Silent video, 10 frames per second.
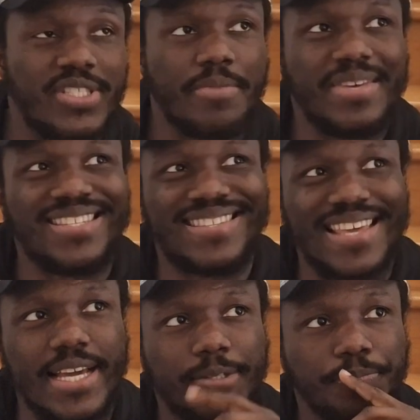would say
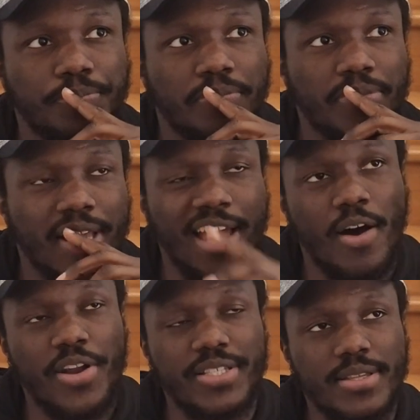mistake. I
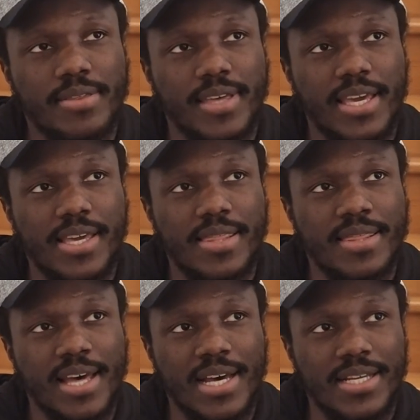honestly
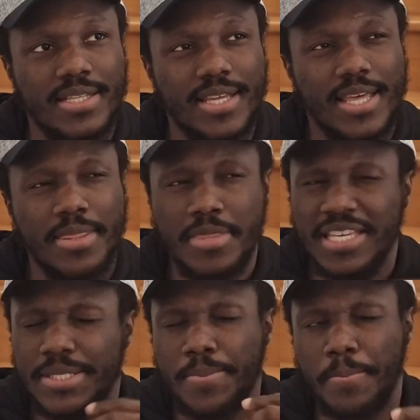think that
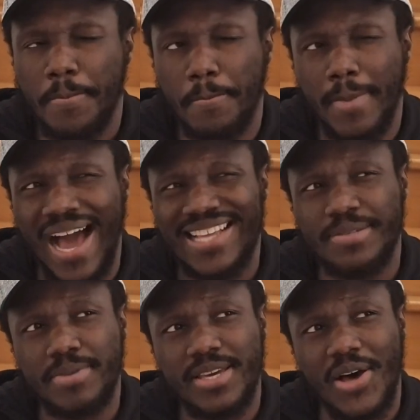this
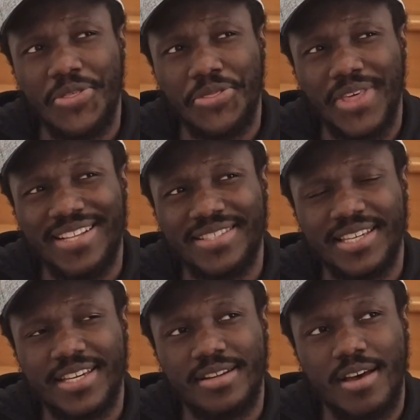might be
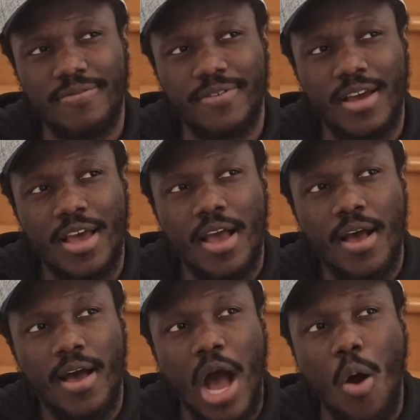authentic enough.
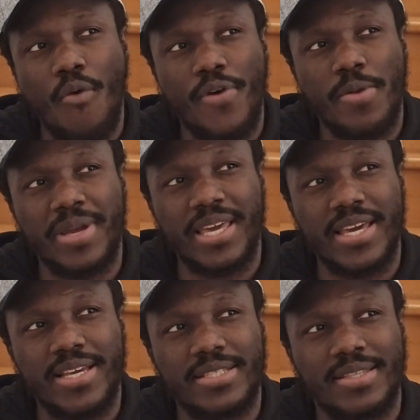However,
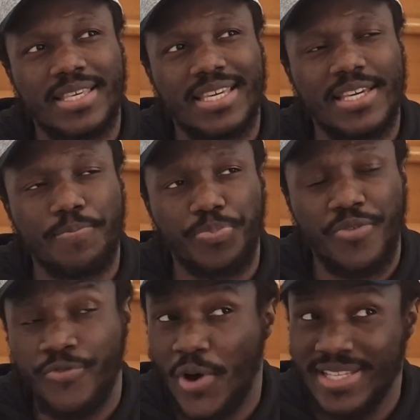because the
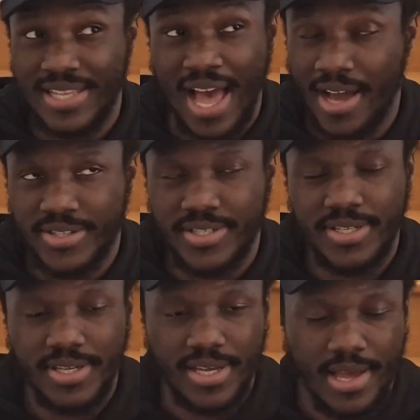voice
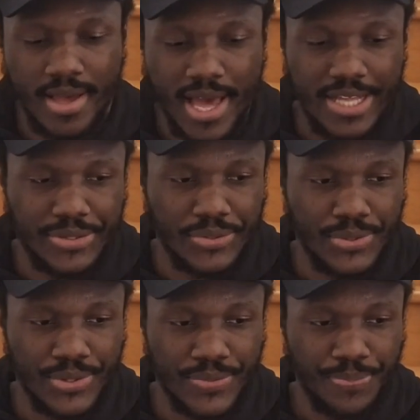actor had
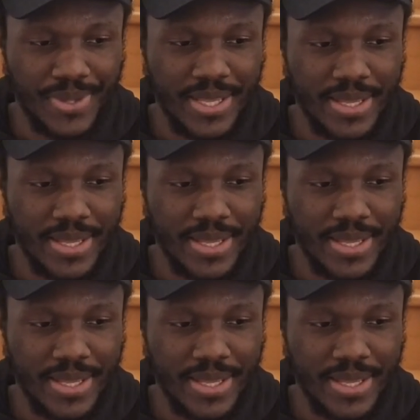to